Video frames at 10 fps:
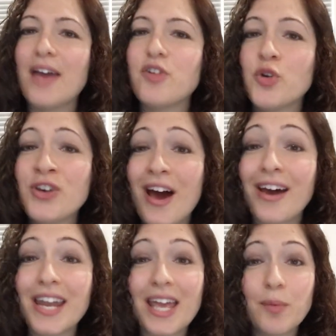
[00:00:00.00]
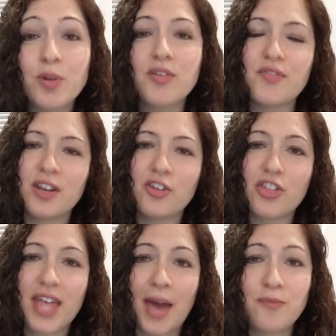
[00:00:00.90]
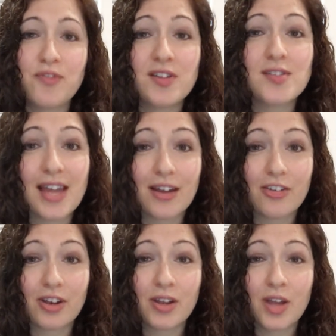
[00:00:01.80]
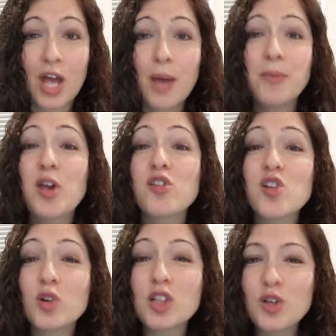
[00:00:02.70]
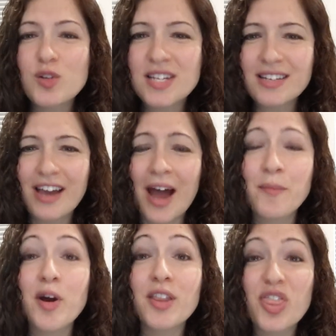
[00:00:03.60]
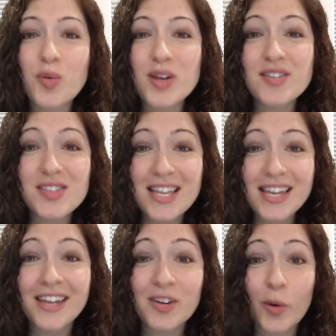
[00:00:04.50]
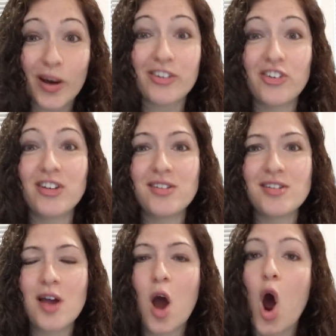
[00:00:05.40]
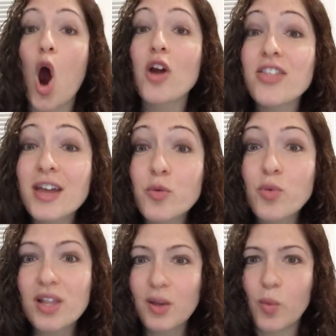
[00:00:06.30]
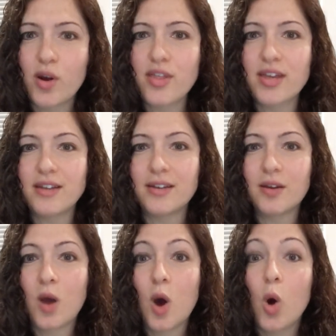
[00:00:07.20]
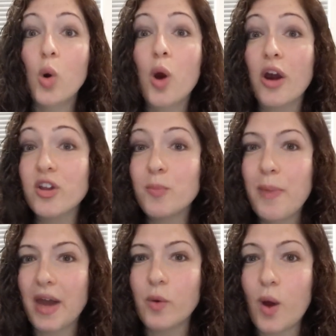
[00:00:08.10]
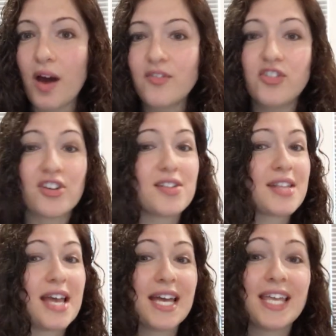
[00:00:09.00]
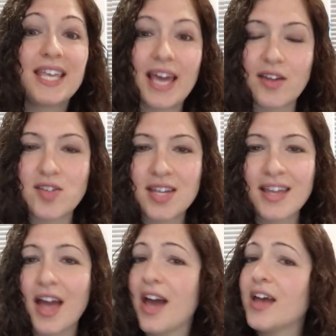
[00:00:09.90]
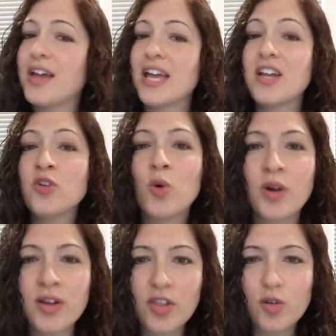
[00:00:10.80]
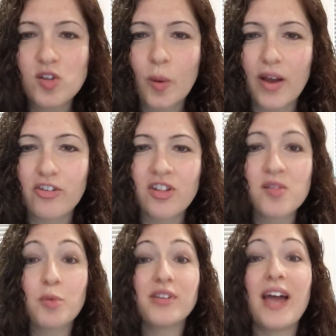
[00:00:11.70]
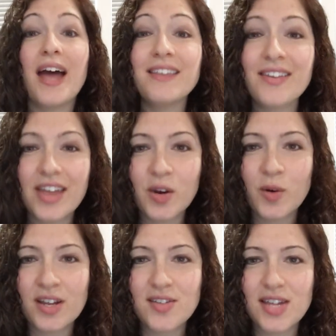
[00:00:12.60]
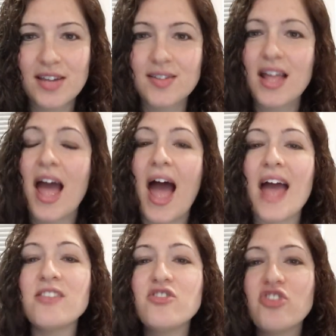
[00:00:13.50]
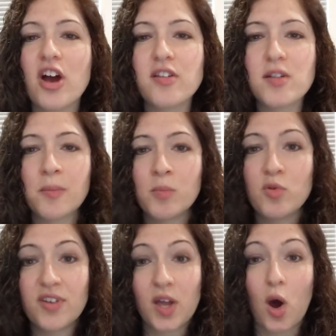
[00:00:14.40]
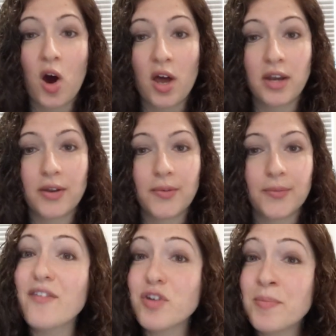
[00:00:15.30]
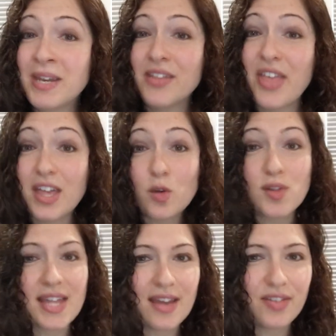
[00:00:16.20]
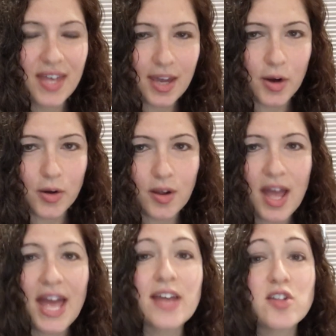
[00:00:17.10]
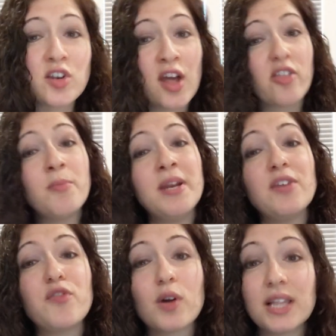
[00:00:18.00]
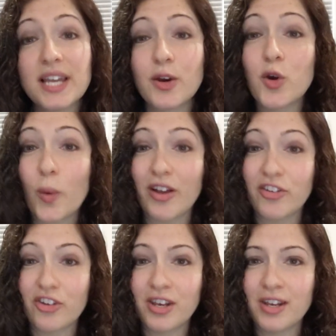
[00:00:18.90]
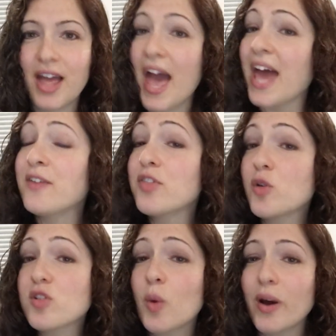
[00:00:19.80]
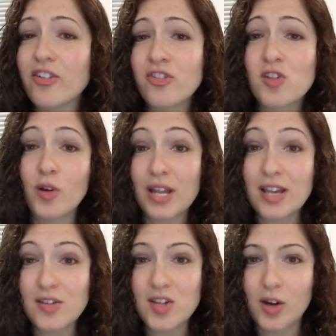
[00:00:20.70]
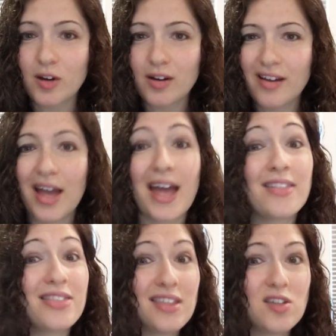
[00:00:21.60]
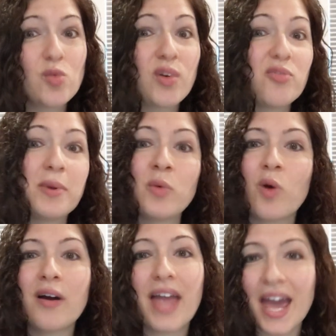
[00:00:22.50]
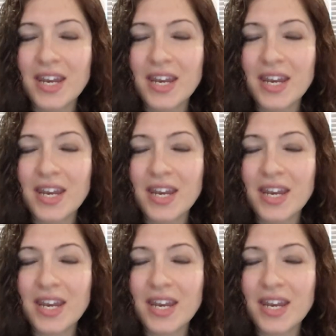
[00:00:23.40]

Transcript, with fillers: If you're not able to finish the ChemPhys section because you're losing time on three stinking questions, are they really worth it? Or are you better off just guessing, ignoring those questions, pretending they don't exist, and just moving on? Every minute that you save here is another minute for a later question, and if those questions are easier, and these would have been wrong